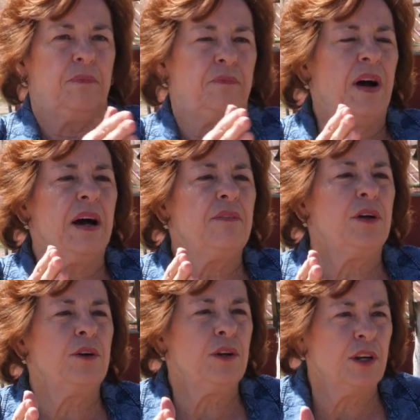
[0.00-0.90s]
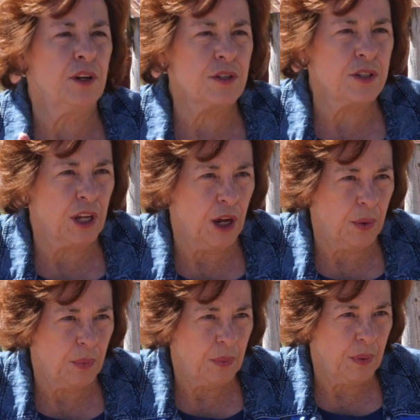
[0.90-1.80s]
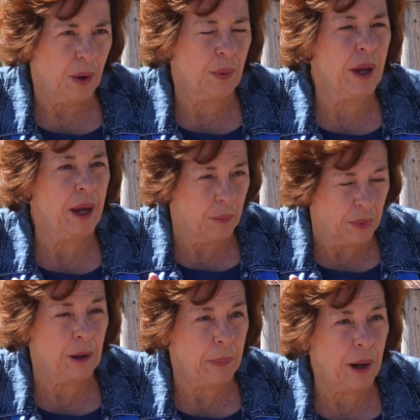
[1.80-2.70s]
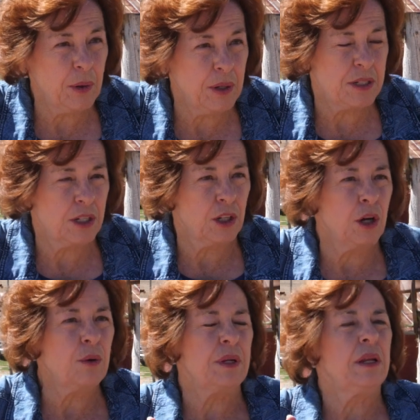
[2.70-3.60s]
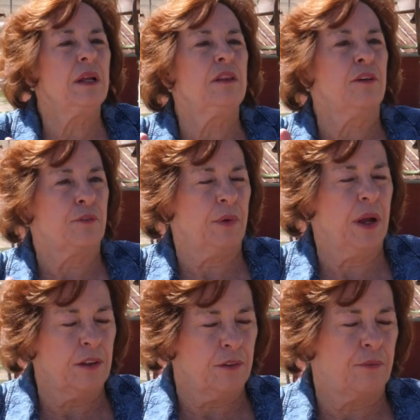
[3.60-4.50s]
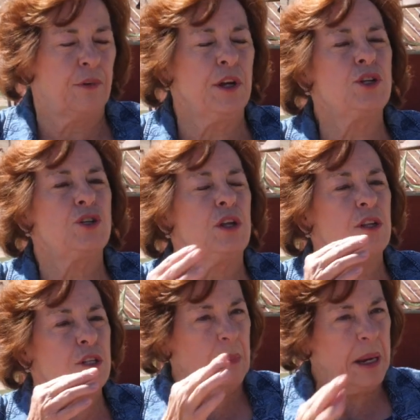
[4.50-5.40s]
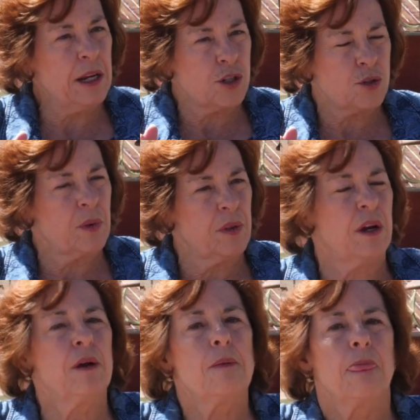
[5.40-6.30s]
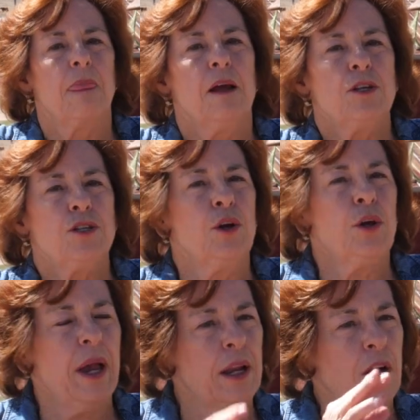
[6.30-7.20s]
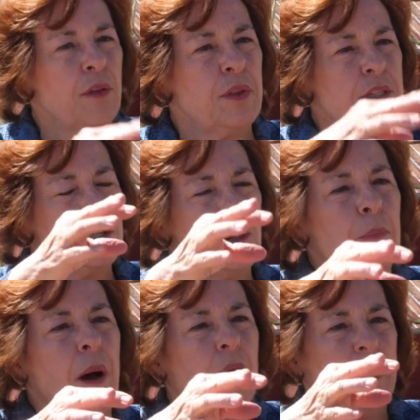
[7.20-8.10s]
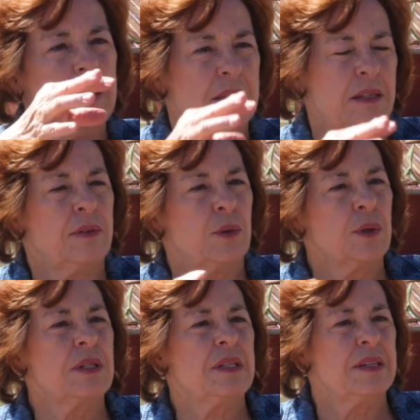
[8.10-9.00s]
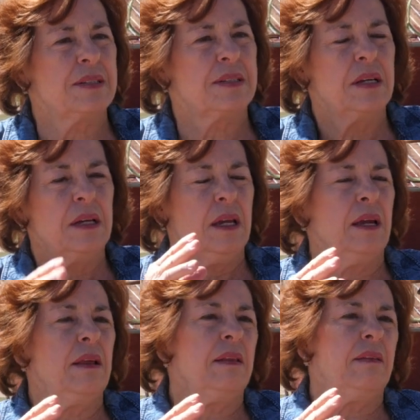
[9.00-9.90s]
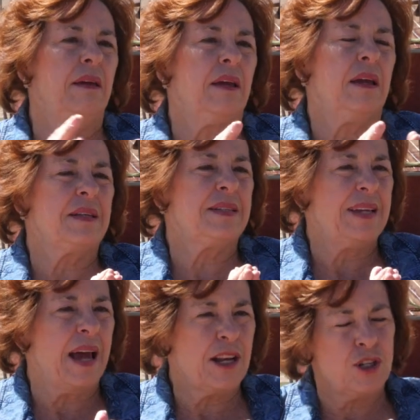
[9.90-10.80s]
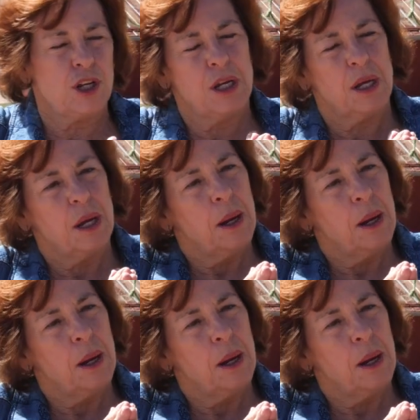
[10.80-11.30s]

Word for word: 500 years ago, okay, when Napoleon still owned it. And the, and the French and the Spanish were there. So you had all these little pockets of horses in the Kisatchie